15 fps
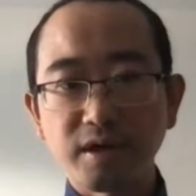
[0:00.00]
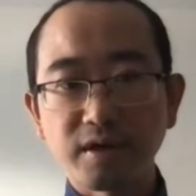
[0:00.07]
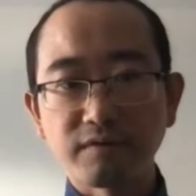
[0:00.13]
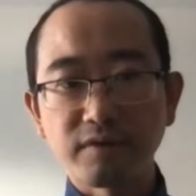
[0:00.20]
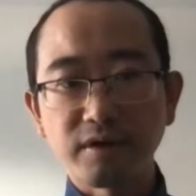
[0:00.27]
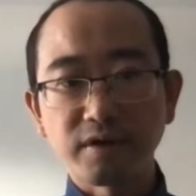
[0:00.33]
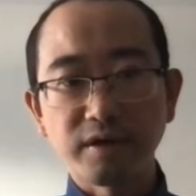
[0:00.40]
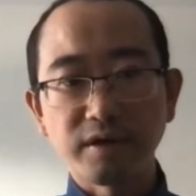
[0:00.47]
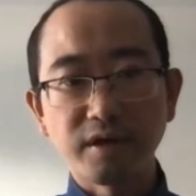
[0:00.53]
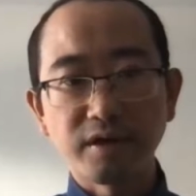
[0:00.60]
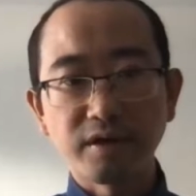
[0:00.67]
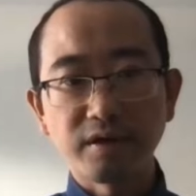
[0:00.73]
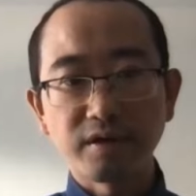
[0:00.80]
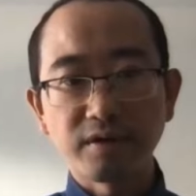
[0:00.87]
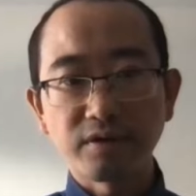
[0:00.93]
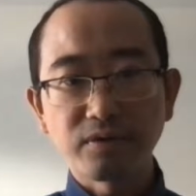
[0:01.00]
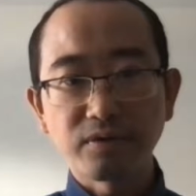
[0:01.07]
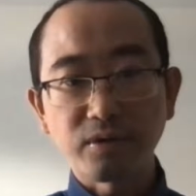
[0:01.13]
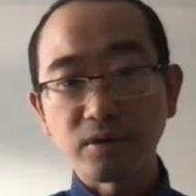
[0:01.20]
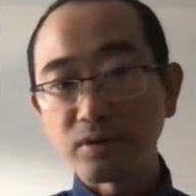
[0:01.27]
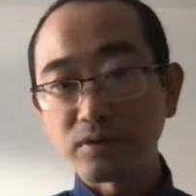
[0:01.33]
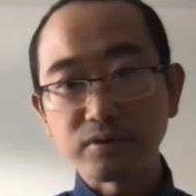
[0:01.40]
had very
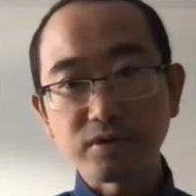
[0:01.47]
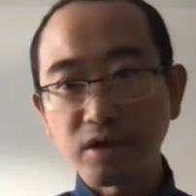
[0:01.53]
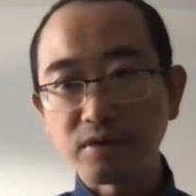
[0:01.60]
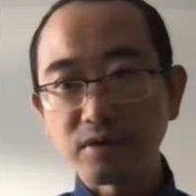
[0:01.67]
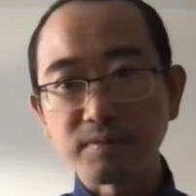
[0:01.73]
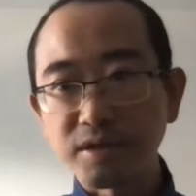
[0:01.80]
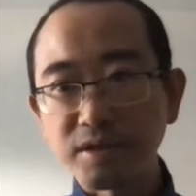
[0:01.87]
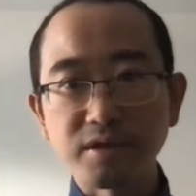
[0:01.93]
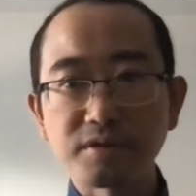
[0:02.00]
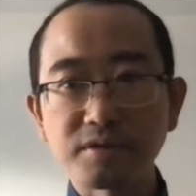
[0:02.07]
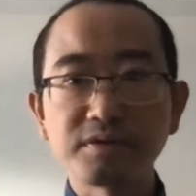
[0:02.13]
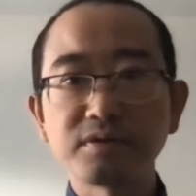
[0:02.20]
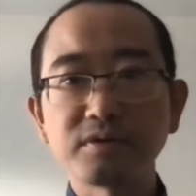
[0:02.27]
thorough documentation,